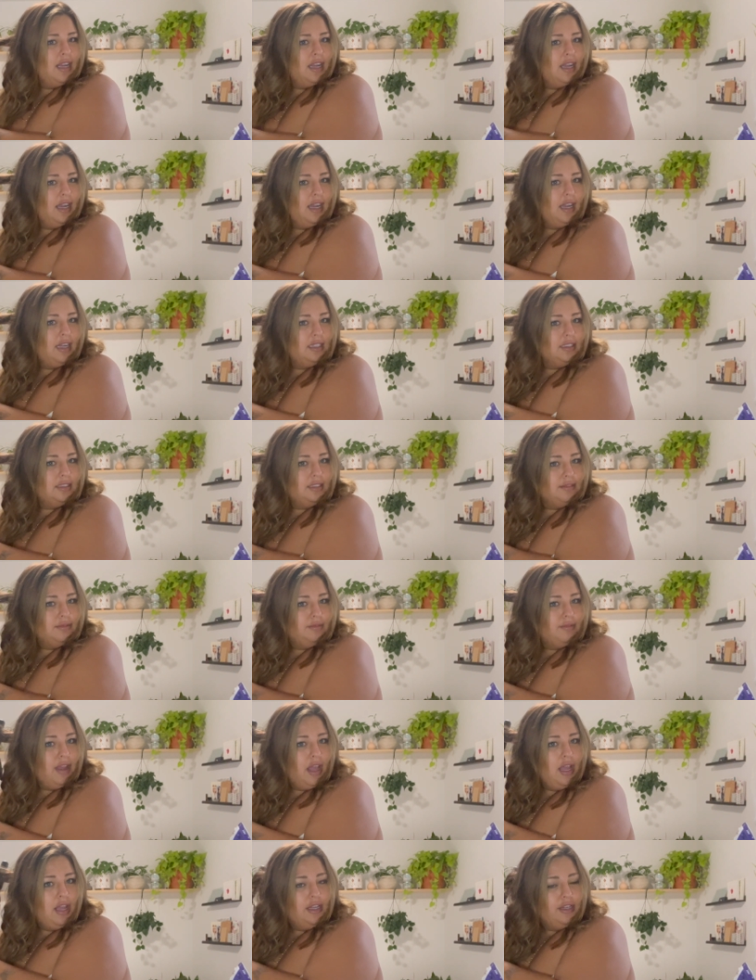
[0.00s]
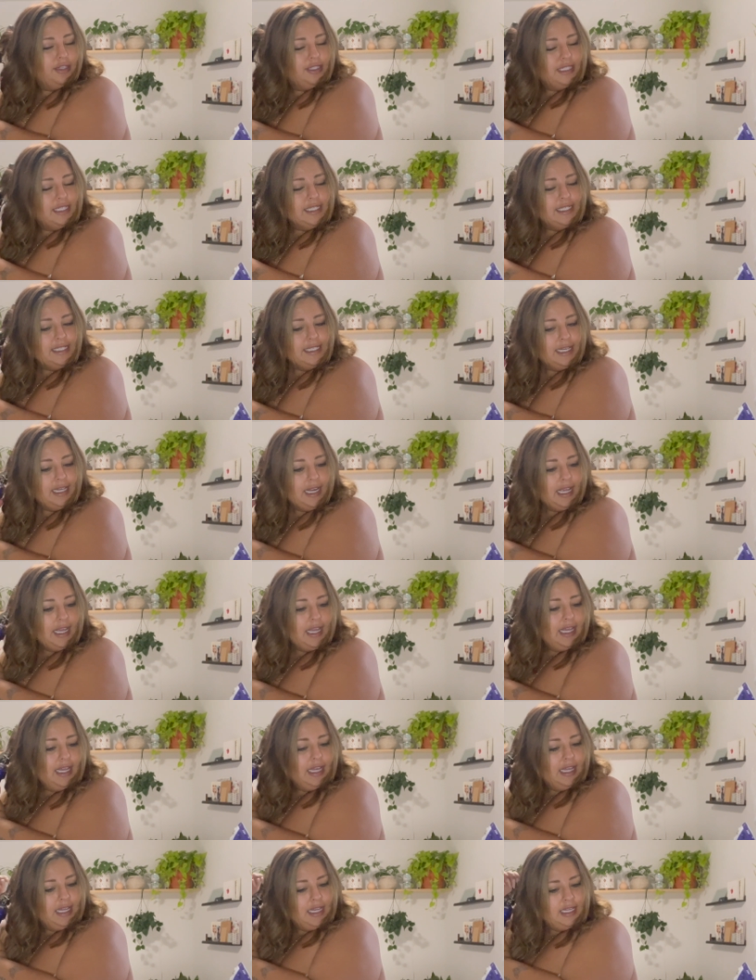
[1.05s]
had some uh,
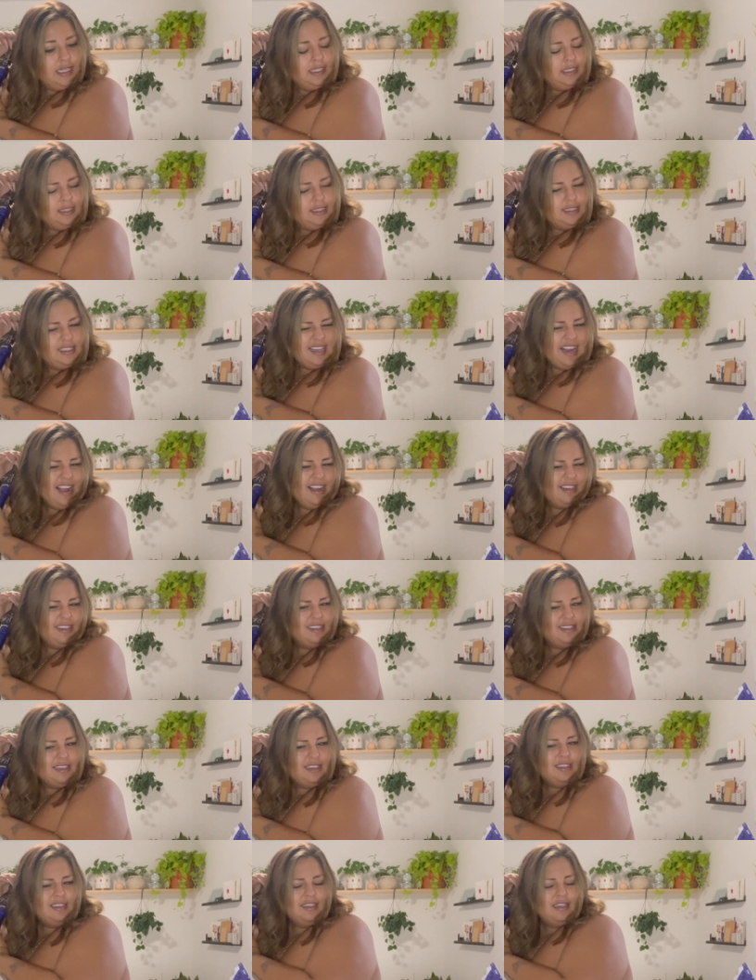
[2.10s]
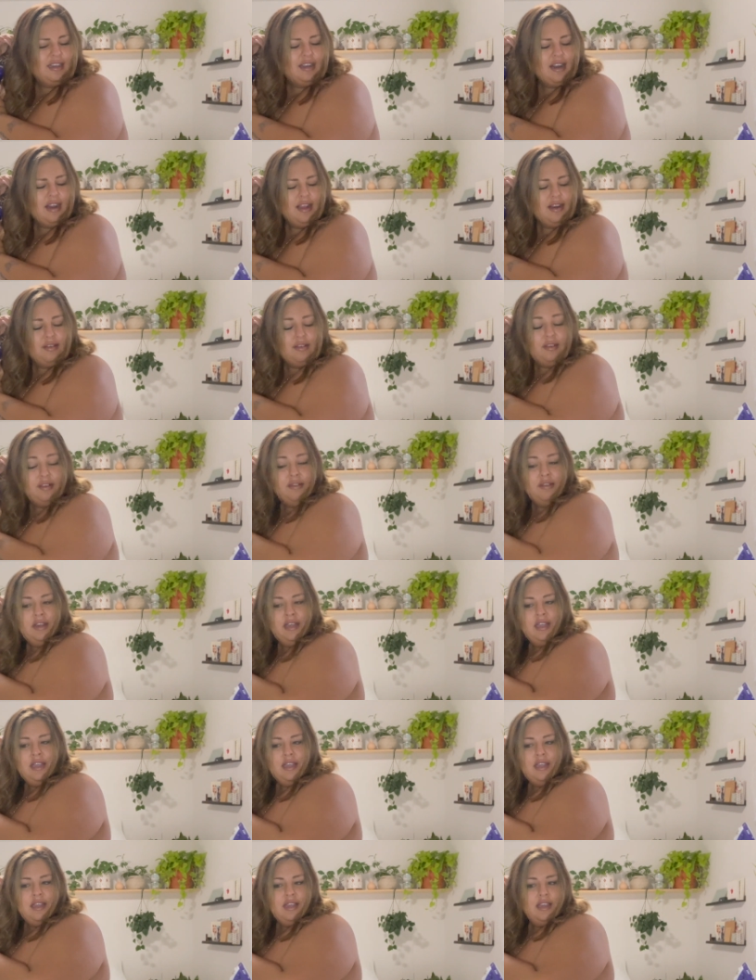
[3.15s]
dinner, snacks, late dinner, I don't know.
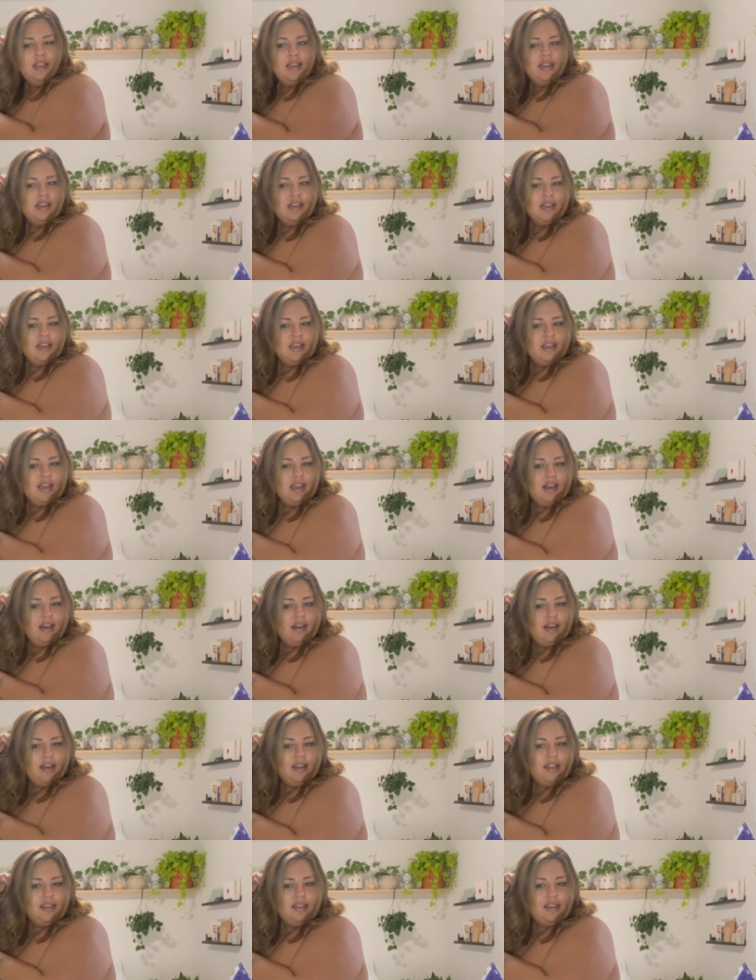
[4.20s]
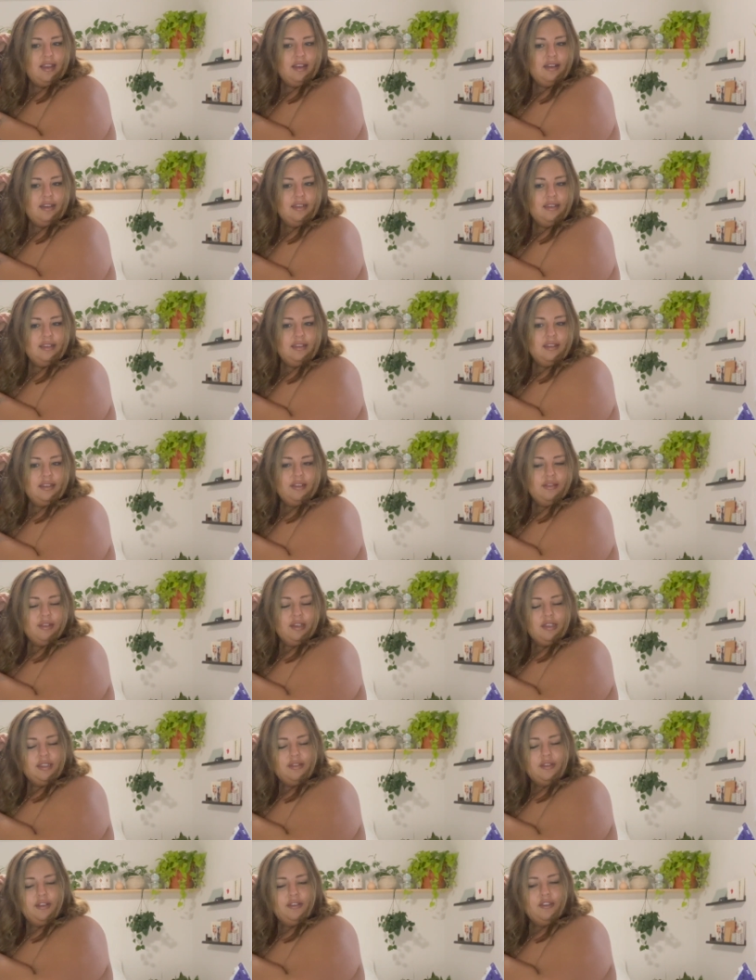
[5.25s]
Uh, and then the
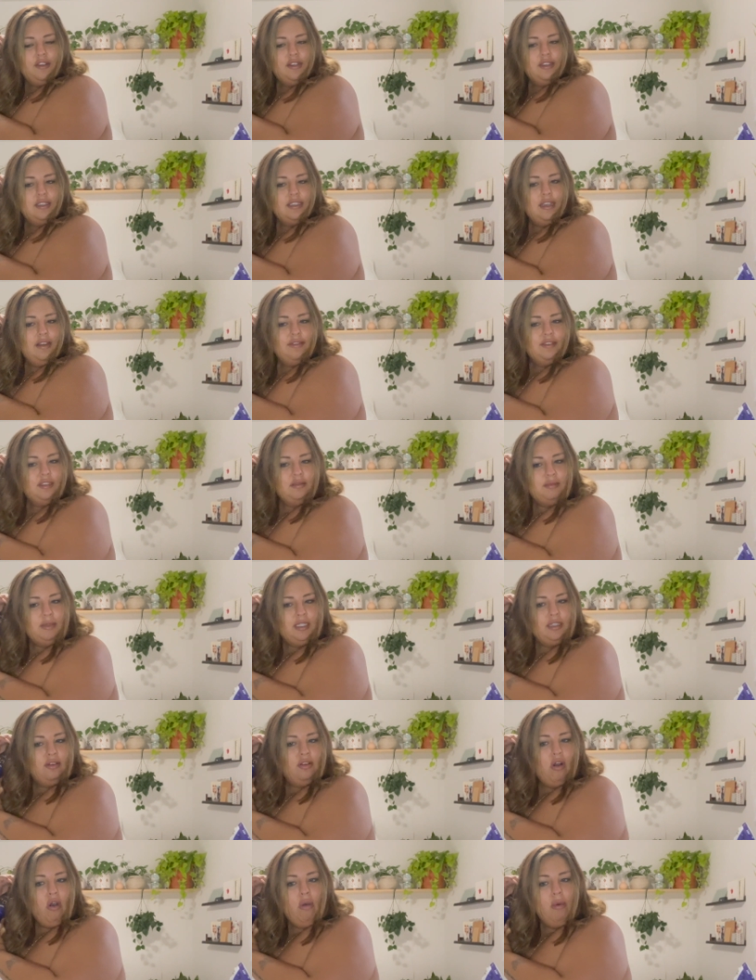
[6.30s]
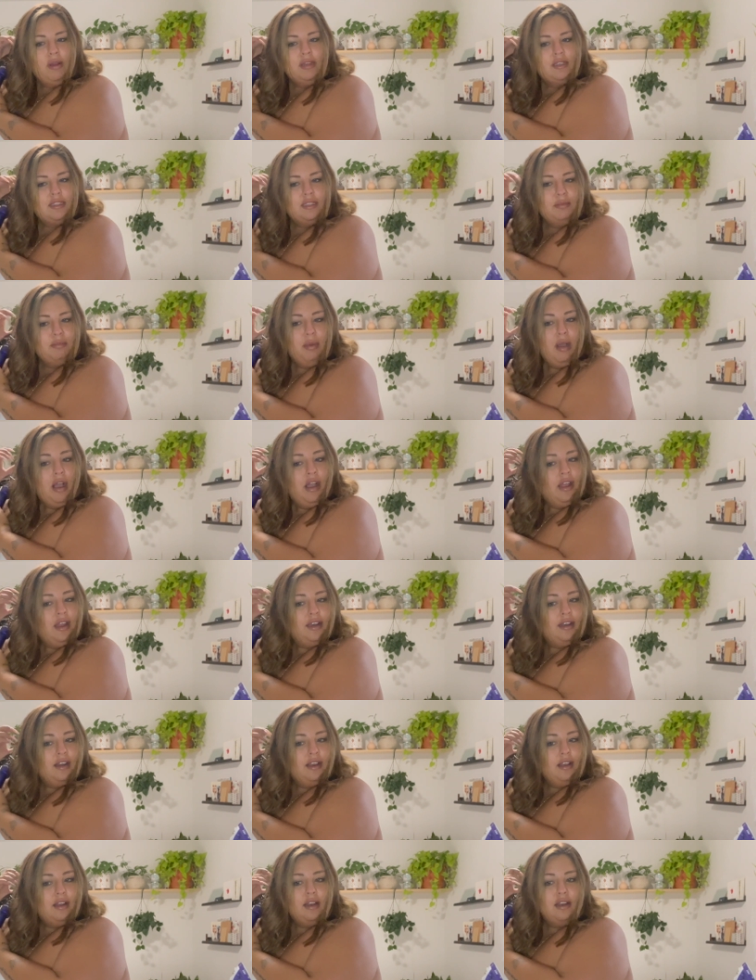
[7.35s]
rest of our friends left, and me and Cole went to the
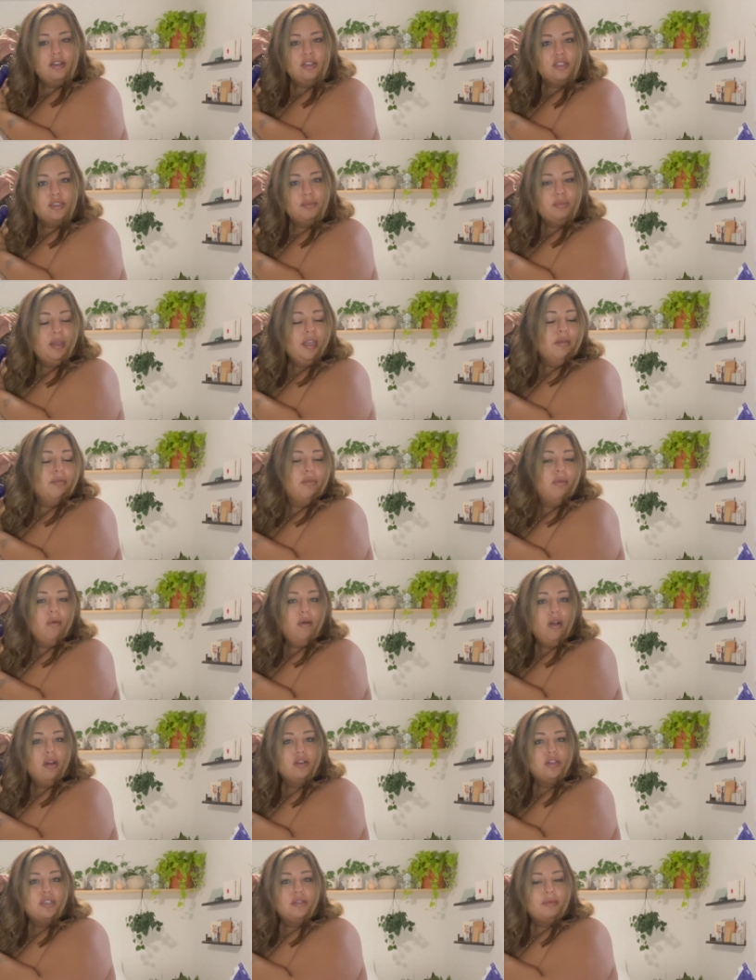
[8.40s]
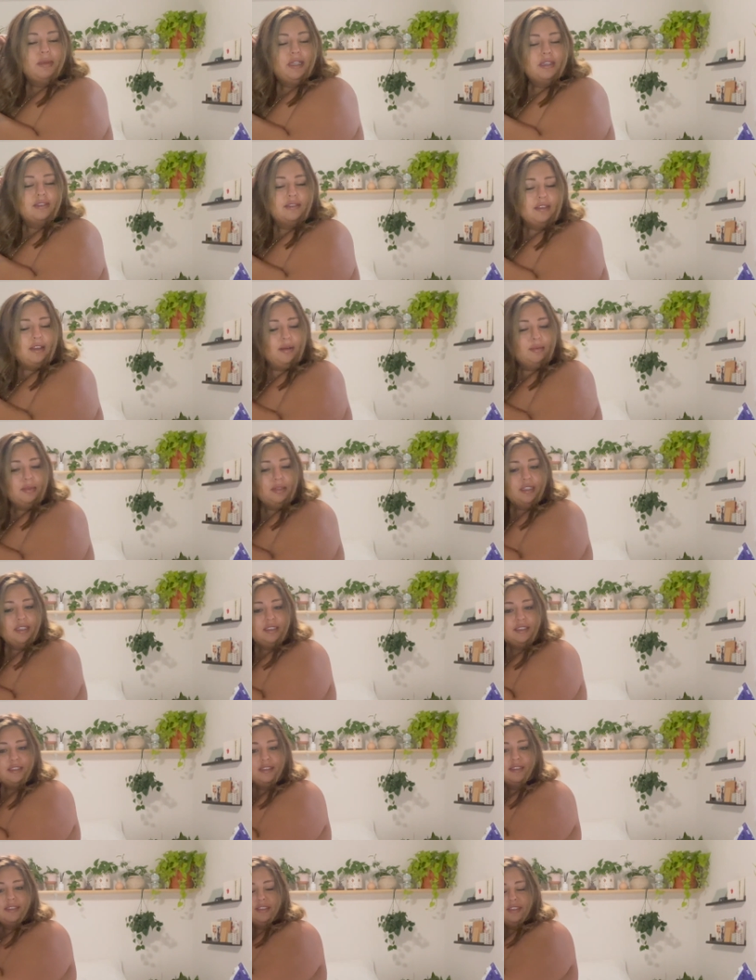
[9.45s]
Pint and just people watched, because that
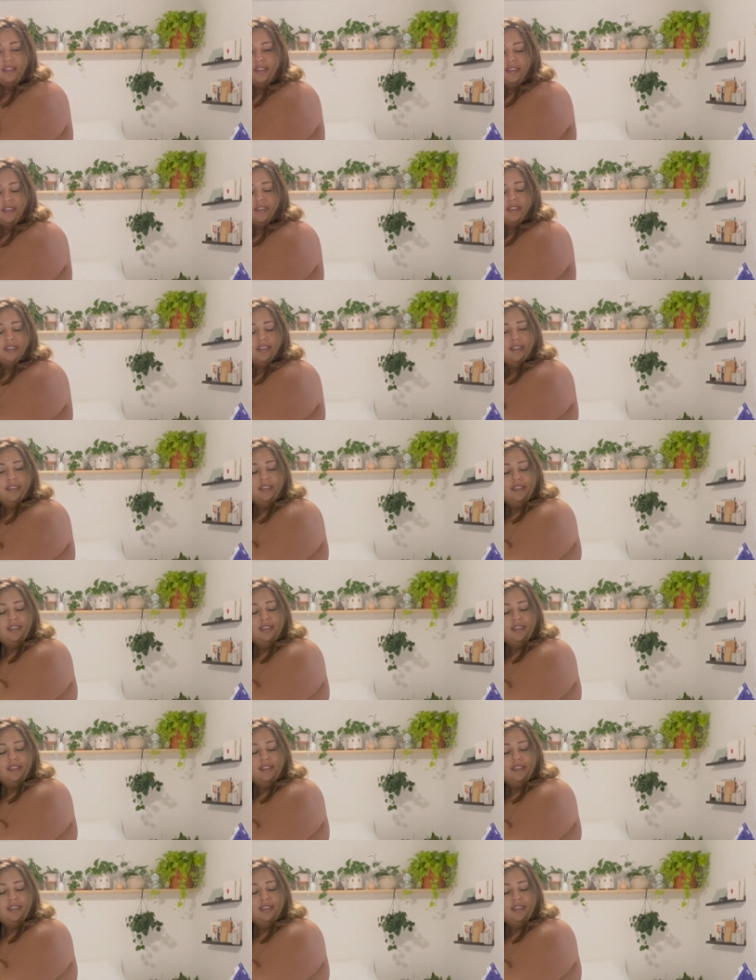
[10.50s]
place just,